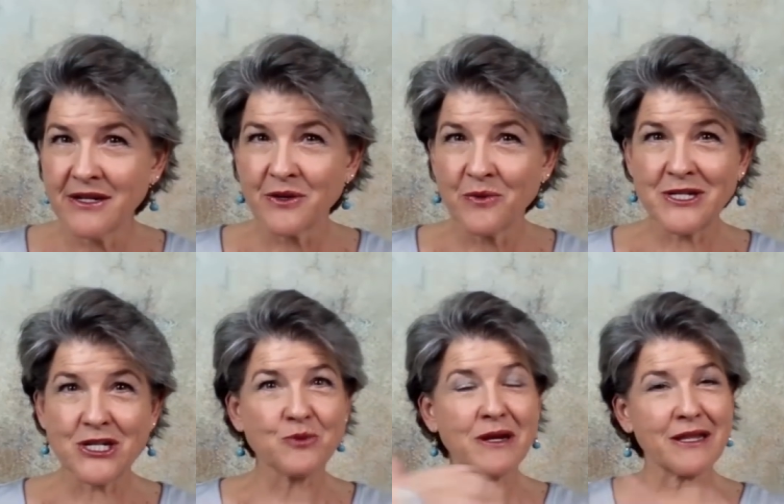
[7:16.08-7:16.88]
which
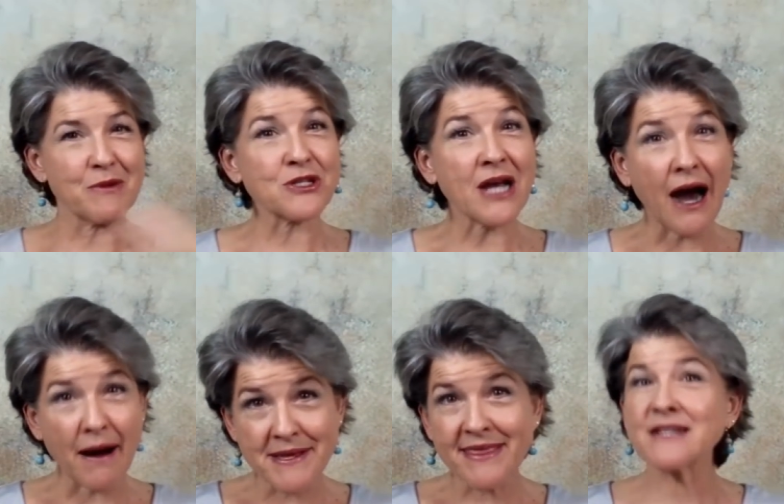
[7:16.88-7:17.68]
is one of the most
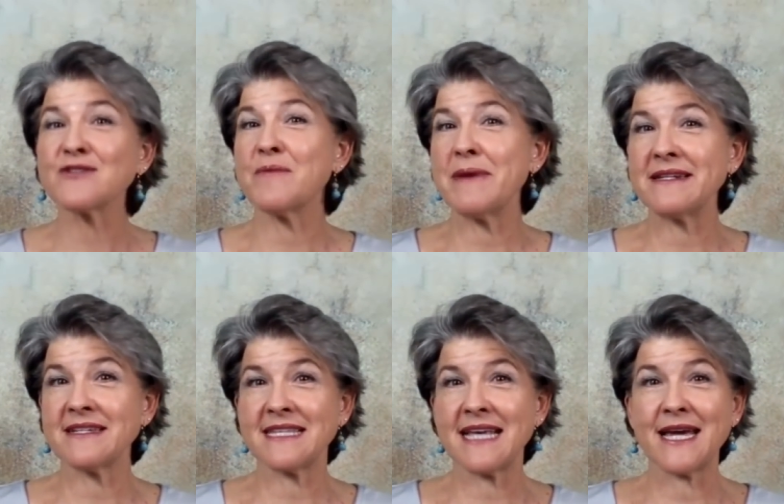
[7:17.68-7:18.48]
common things for men
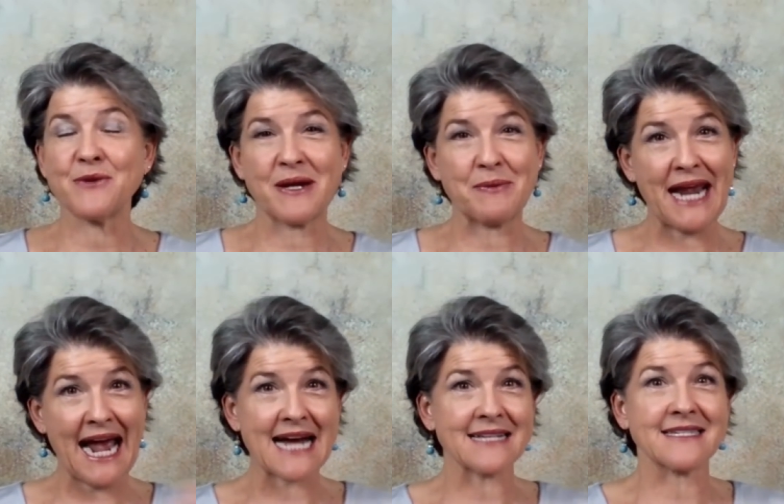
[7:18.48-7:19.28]
to say when we
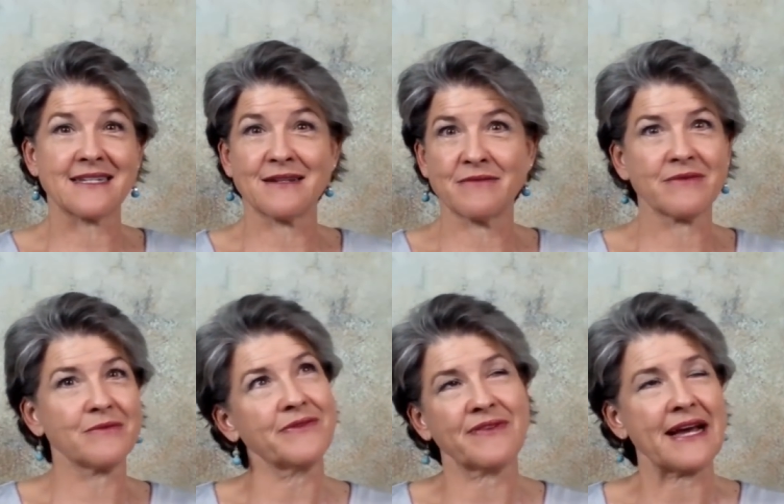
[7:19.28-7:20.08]
asked
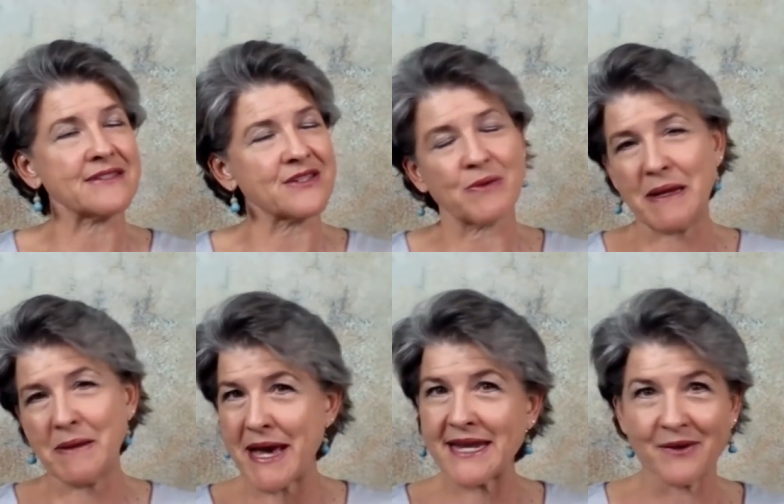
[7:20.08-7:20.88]
we've asked so many
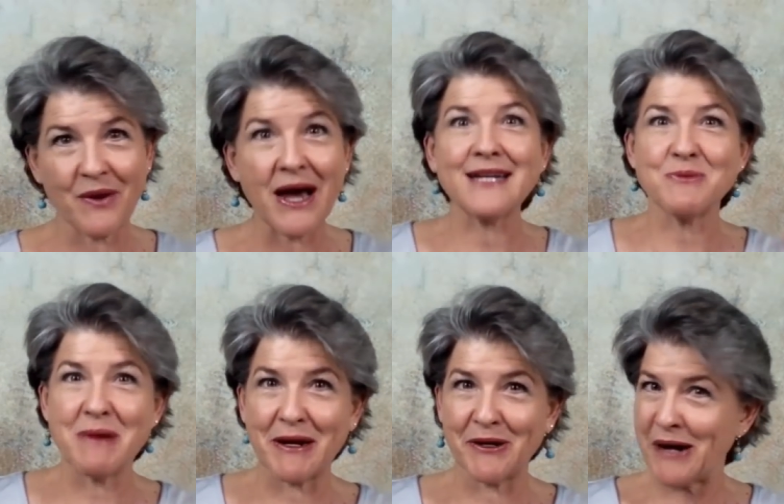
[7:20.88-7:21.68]
men why did you
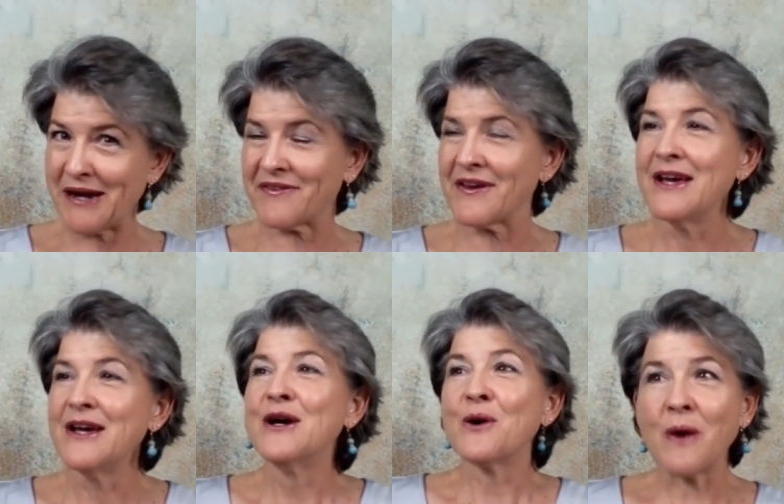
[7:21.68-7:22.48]
marry your wife
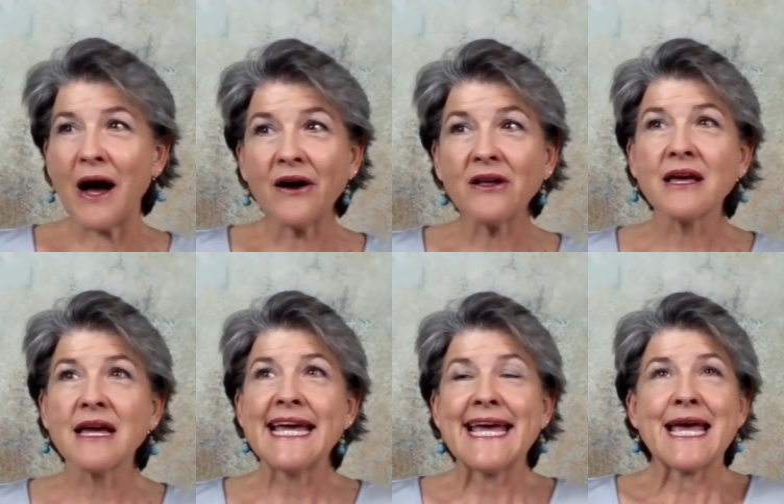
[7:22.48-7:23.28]
well
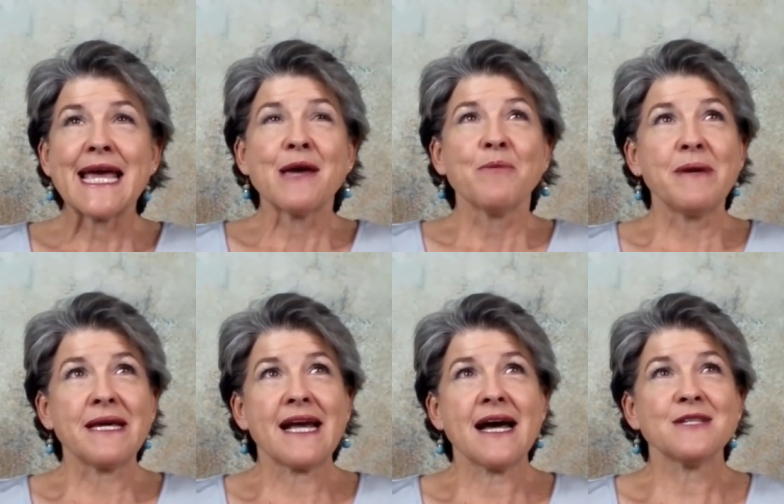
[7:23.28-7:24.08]

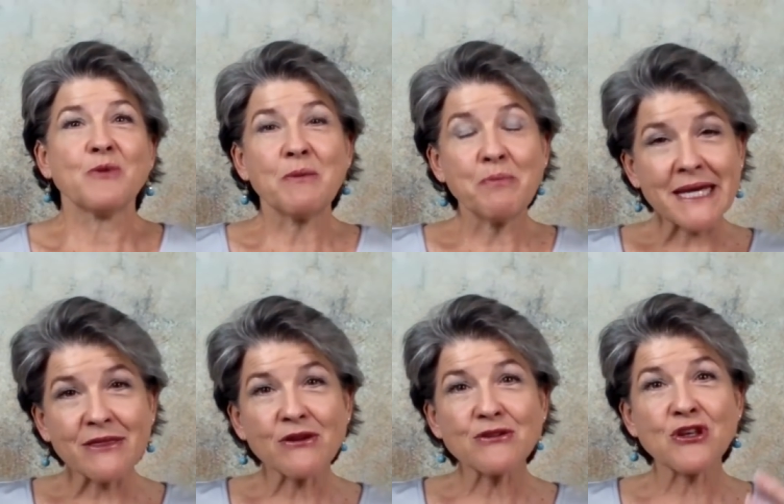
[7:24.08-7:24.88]
because we'd been
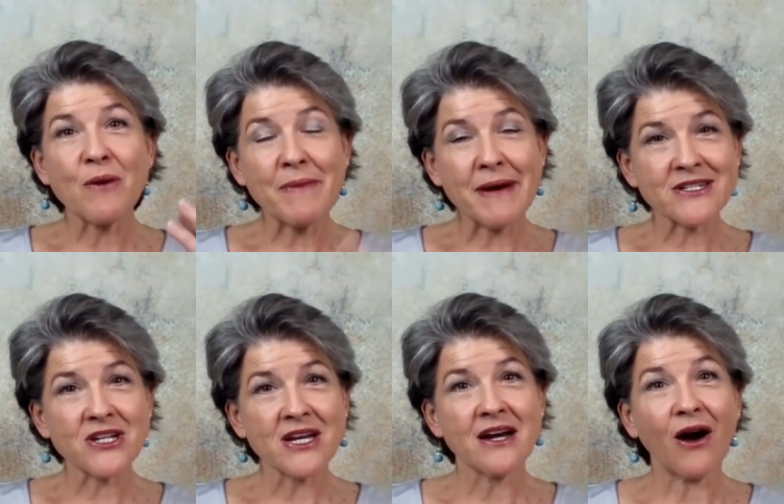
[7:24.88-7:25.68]
through so
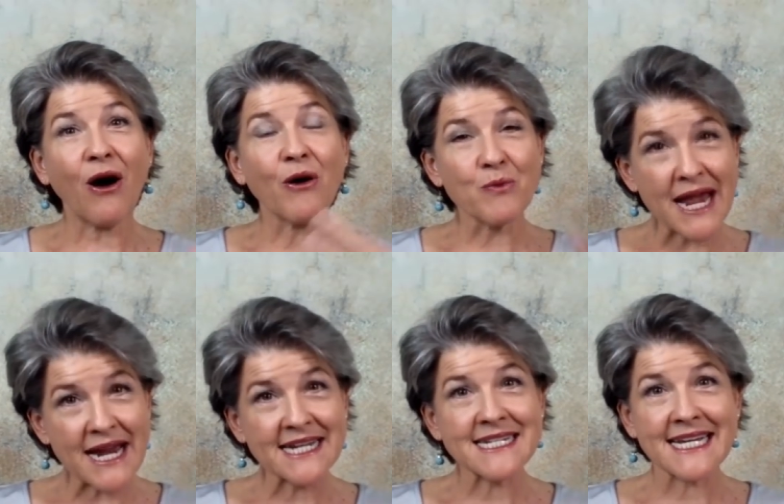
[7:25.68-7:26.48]
much
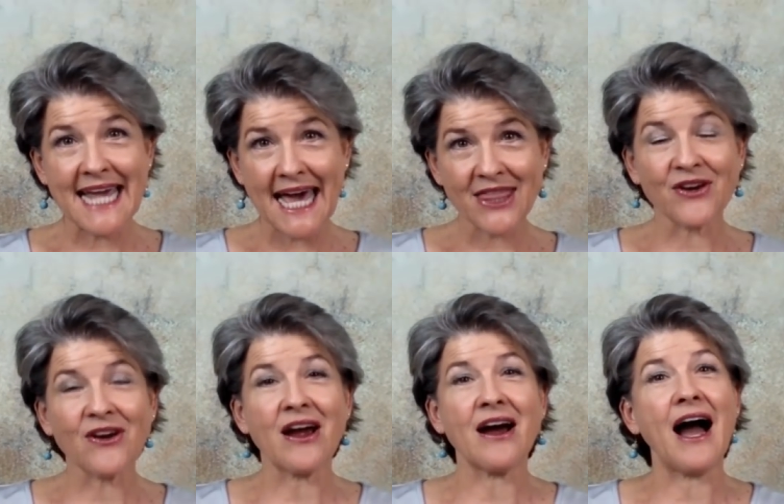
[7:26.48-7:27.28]
already
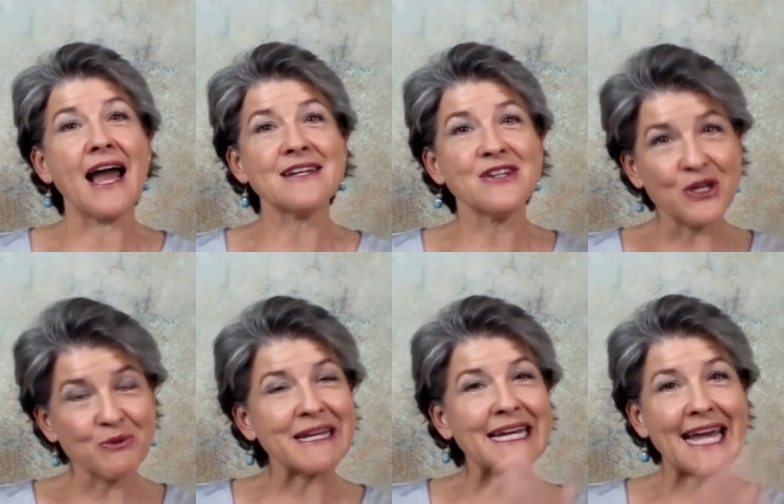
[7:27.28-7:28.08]
together i knew
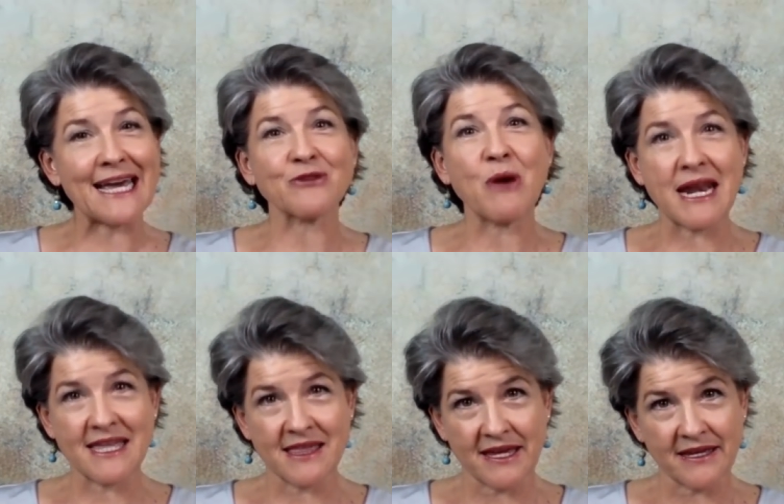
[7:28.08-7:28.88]
we could get through
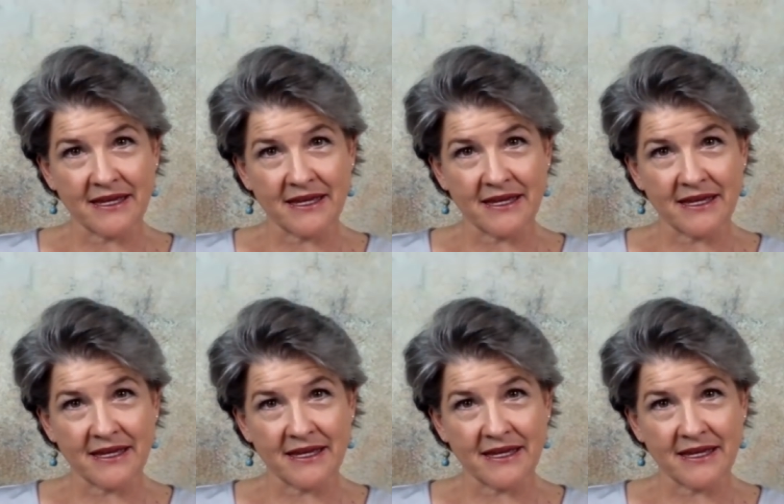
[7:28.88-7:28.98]
anything